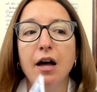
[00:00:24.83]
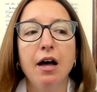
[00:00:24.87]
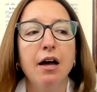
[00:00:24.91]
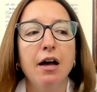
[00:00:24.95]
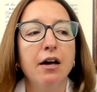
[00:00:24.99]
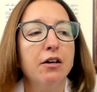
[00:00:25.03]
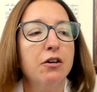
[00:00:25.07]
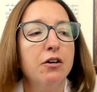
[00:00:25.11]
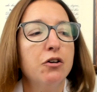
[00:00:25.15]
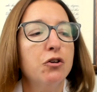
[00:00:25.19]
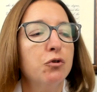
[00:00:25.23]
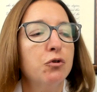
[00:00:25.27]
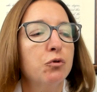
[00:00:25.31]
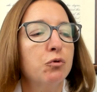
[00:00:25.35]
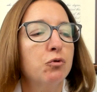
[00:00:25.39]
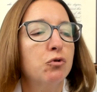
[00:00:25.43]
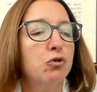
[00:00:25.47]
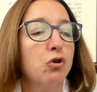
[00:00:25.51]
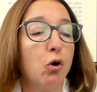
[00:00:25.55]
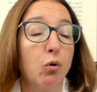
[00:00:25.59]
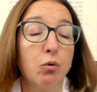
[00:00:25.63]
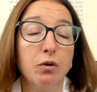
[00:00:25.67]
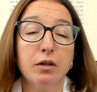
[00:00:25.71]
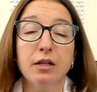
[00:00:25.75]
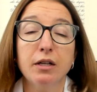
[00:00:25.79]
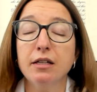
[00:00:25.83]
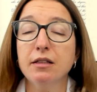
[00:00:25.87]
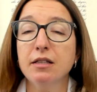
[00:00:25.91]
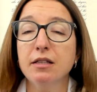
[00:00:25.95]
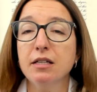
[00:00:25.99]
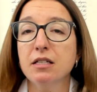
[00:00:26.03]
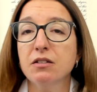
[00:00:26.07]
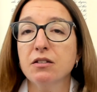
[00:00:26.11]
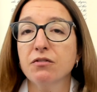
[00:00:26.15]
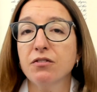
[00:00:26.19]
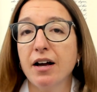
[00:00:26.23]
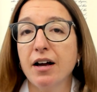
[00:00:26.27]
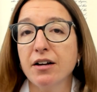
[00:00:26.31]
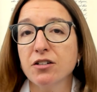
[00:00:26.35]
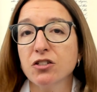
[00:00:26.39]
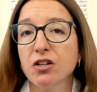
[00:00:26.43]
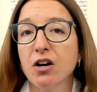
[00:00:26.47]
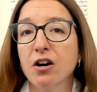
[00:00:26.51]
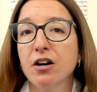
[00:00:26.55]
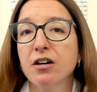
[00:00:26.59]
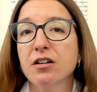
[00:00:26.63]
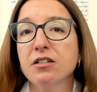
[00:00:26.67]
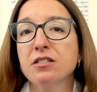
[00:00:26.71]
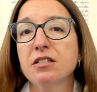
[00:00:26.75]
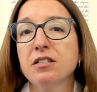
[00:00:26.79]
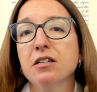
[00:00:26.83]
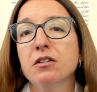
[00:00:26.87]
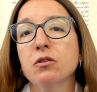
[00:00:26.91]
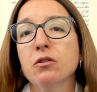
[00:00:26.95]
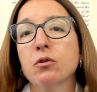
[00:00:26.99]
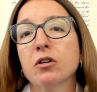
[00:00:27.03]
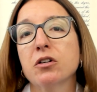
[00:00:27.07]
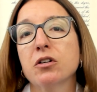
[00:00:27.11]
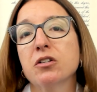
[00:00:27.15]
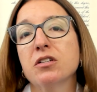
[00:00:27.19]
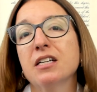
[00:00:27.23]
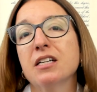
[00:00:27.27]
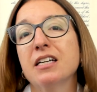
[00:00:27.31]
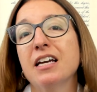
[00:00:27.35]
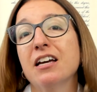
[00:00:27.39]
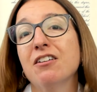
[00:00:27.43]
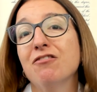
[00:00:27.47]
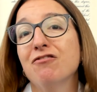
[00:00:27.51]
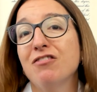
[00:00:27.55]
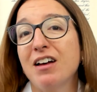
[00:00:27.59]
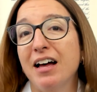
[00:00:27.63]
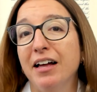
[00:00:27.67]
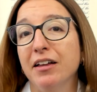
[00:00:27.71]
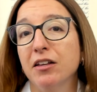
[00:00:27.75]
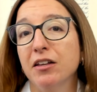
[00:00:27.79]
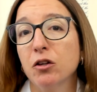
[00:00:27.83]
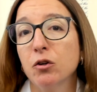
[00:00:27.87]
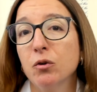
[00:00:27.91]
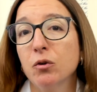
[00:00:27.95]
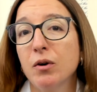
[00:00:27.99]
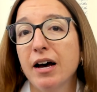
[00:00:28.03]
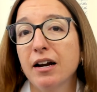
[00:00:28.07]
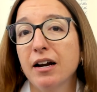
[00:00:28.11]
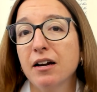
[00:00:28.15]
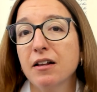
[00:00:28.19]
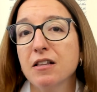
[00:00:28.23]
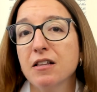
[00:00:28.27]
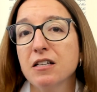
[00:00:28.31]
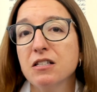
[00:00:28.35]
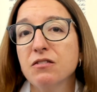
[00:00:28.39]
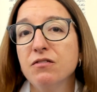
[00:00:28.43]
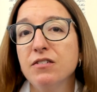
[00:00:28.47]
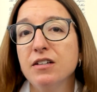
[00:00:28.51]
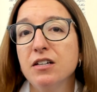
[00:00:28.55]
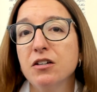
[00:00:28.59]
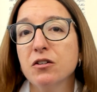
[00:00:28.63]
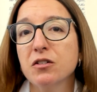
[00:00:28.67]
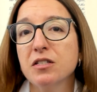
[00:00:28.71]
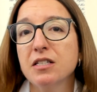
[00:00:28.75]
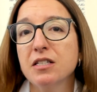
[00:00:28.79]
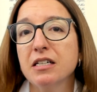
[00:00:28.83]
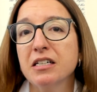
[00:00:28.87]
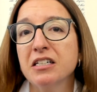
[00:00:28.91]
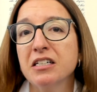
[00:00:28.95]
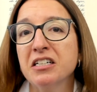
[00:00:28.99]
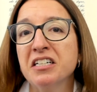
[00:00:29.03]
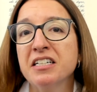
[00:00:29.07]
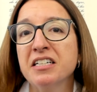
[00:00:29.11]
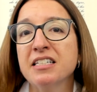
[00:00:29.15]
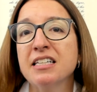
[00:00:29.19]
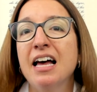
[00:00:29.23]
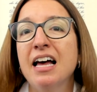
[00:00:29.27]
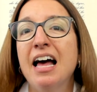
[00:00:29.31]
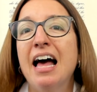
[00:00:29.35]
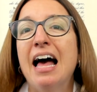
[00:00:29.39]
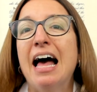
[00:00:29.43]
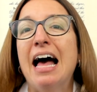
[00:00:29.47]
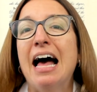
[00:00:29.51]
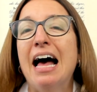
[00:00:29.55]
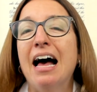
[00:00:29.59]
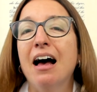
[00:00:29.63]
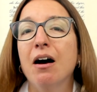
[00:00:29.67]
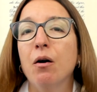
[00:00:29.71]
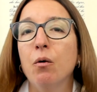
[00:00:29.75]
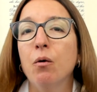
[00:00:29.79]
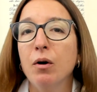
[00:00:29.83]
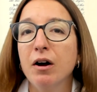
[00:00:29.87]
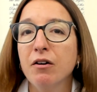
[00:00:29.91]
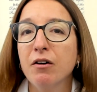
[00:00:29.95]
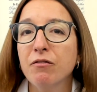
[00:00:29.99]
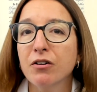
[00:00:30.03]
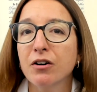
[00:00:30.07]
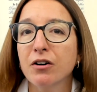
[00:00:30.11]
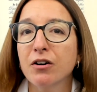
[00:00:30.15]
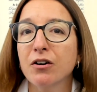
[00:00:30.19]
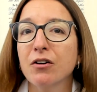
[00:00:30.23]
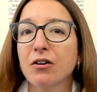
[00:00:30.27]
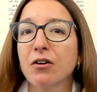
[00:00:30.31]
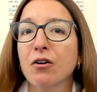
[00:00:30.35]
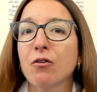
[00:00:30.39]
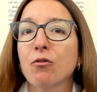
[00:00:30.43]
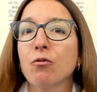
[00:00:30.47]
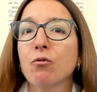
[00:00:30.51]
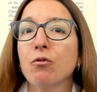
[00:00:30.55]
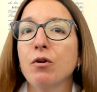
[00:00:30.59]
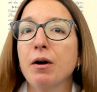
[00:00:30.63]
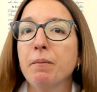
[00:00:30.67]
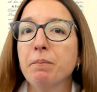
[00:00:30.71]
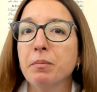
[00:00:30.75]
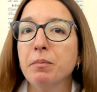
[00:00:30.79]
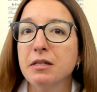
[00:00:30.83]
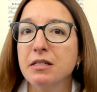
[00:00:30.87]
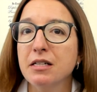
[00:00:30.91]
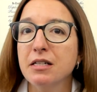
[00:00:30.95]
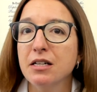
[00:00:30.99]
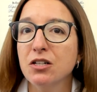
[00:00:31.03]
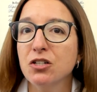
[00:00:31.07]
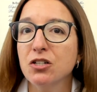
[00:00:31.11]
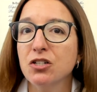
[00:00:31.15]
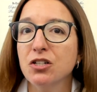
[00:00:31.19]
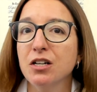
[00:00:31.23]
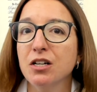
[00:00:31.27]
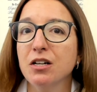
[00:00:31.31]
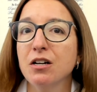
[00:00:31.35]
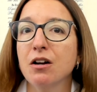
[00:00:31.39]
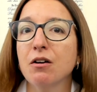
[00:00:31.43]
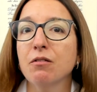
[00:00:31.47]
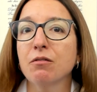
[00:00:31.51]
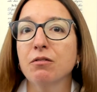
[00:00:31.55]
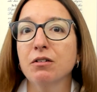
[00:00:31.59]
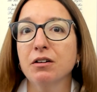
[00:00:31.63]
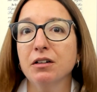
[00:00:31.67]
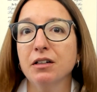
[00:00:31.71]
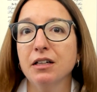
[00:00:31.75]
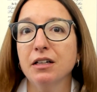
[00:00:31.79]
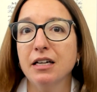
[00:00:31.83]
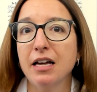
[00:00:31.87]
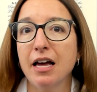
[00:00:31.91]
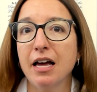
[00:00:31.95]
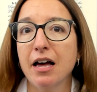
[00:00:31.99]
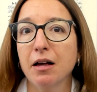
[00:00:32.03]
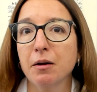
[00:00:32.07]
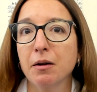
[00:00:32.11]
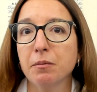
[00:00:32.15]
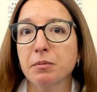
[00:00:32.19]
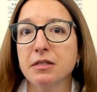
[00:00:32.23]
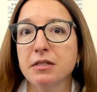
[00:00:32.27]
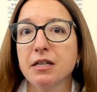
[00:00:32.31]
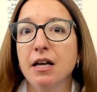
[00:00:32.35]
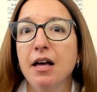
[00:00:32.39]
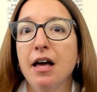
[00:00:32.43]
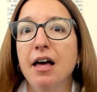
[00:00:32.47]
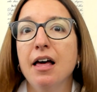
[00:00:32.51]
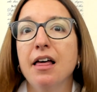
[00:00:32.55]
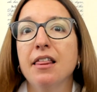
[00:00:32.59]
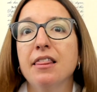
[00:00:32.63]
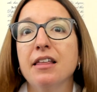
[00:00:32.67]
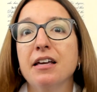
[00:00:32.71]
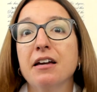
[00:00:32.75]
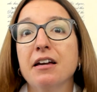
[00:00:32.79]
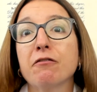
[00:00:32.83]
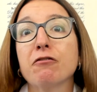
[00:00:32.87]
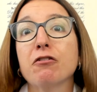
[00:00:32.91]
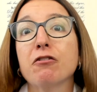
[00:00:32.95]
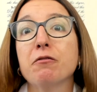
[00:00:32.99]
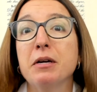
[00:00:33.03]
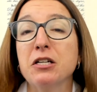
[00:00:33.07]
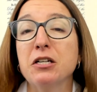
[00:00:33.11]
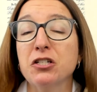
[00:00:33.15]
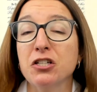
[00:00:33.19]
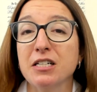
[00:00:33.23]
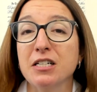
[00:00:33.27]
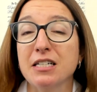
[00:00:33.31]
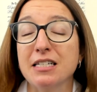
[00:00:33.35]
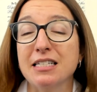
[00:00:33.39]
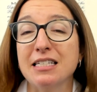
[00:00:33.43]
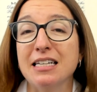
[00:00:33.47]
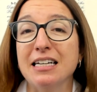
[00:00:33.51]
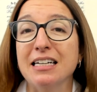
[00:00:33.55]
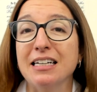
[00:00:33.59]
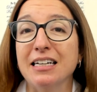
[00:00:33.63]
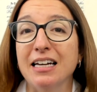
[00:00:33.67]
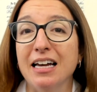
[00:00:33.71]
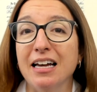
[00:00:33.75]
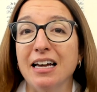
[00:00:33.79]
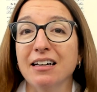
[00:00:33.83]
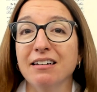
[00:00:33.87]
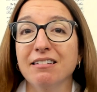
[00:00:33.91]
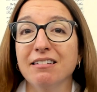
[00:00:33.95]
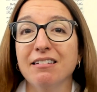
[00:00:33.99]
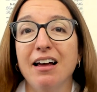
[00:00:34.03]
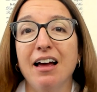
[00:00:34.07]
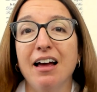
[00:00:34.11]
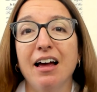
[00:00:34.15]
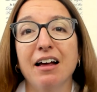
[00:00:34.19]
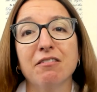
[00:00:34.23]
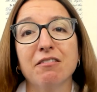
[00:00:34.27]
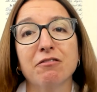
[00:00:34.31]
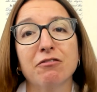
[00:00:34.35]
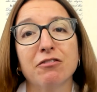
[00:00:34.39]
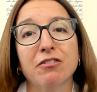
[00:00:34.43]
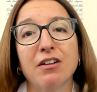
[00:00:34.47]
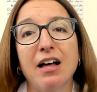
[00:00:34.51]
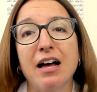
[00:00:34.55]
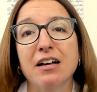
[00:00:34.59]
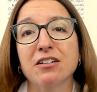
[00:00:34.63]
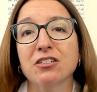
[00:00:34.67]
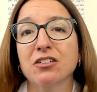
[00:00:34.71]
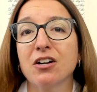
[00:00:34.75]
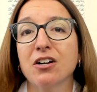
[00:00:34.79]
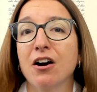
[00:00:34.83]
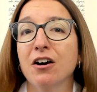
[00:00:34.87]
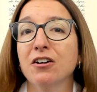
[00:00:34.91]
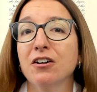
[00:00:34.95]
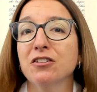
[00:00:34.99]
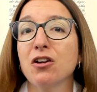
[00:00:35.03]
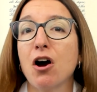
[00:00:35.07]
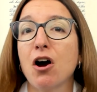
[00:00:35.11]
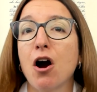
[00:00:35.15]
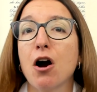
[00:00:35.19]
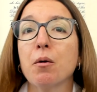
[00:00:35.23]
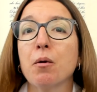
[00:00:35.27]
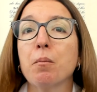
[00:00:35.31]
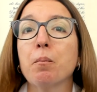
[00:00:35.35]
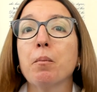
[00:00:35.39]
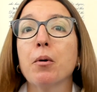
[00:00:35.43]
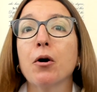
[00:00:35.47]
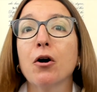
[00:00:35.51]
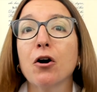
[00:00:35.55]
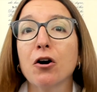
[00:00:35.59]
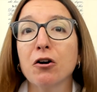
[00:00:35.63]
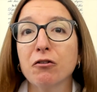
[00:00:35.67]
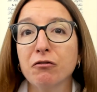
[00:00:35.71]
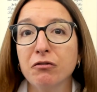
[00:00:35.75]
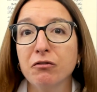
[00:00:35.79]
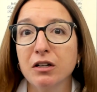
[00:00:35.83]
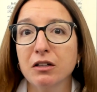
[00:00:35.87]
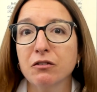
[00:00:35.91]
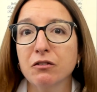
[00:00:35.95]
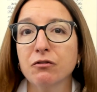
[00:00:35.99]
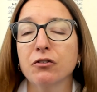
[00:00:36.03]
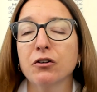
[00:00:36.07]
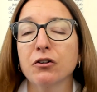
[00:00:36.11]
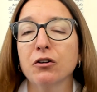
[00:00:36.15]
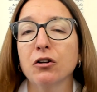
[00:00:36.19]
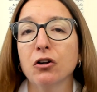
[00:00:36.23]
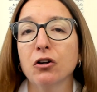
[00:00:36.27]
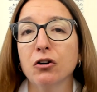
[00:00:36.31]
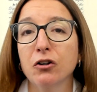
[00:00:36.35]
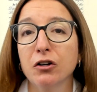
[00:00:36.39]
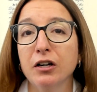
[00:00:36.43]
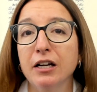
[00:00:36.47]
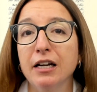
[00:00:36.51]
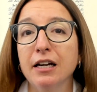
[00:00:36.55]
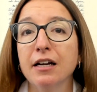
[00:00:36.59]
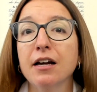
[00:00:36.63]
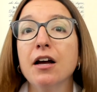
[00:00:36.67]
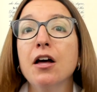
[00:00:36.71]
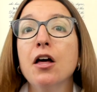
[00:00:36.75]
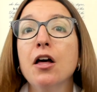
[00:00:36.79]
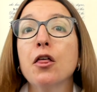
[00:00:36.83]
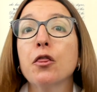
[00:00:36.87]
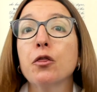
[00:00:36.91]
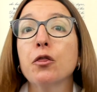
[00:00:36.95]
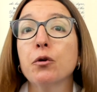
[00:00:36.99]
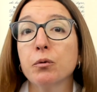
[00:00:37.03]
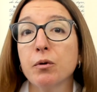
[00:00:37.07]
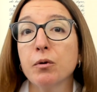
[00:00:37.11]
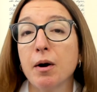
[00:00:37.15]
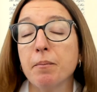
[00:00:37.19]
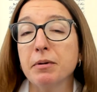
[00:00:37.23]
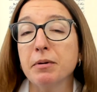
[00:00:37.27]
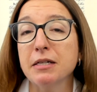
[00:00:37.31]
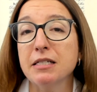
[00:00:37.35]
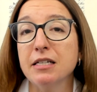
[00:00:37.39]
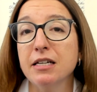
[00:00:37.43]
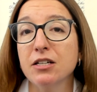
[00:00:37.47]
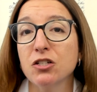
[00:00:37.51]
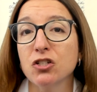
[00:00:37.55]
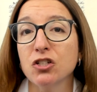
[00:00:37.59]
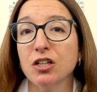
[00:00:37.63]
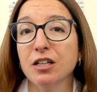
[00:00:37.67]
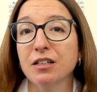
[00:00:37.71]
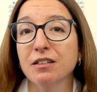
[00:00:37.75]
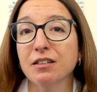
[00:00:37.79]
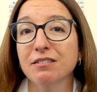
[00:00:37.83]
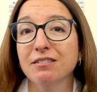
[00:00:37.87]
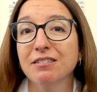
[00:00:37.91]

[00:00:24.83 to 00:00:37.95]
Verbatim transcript: You don't need these flashcards in order to get value out of this video series. However, repetition really helps the information to sink in, and flashcards are perfect for learning through repetition.